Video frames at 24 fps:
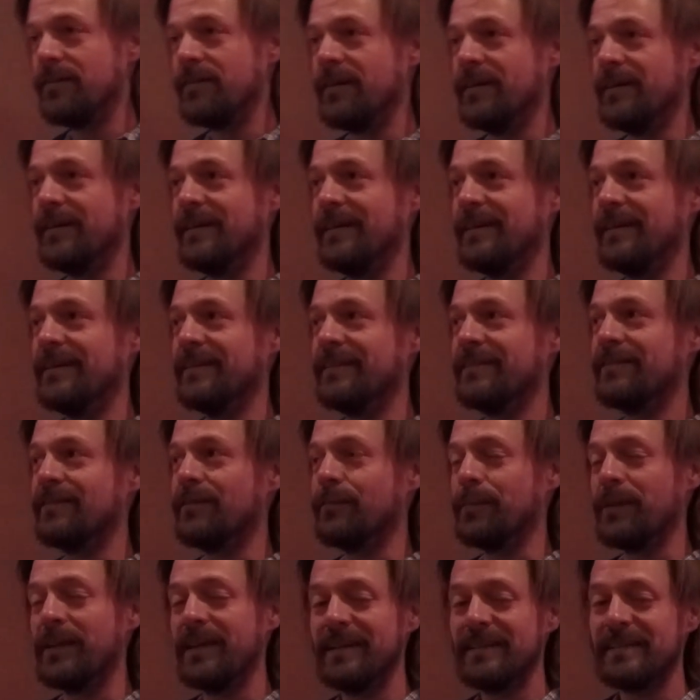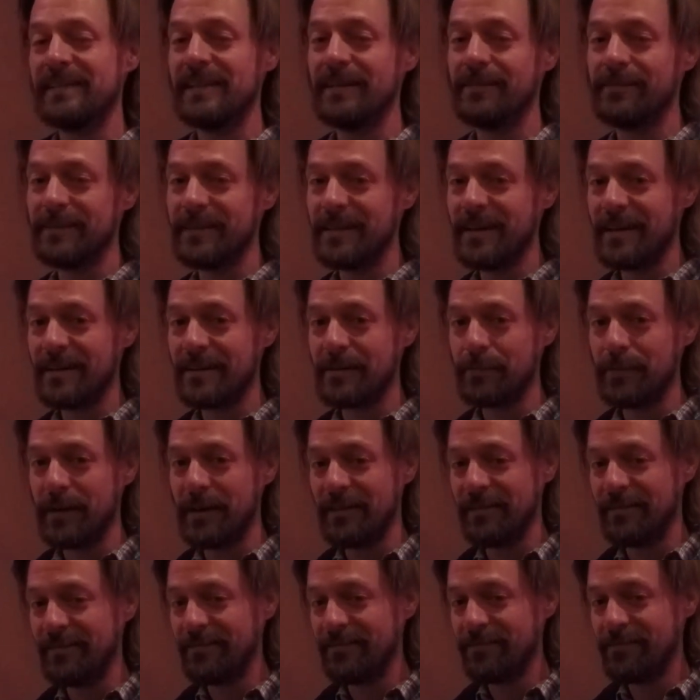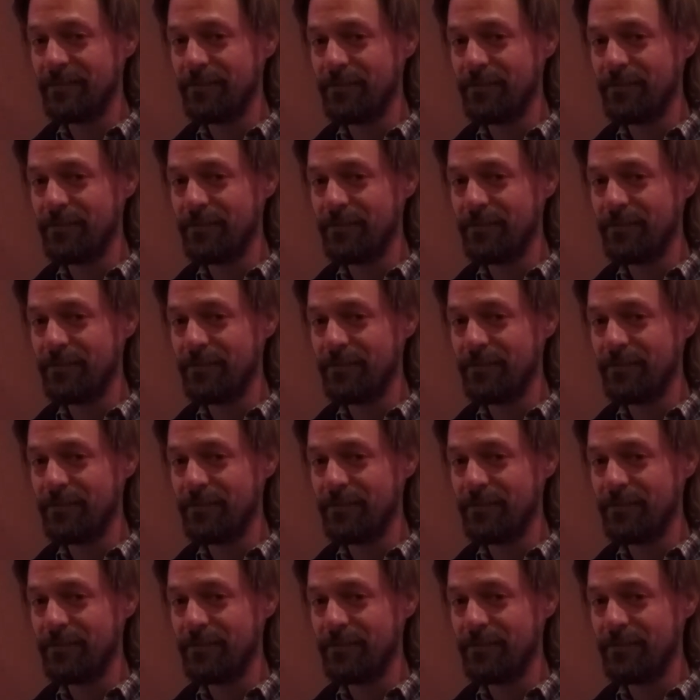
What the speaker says: the plants that we talked about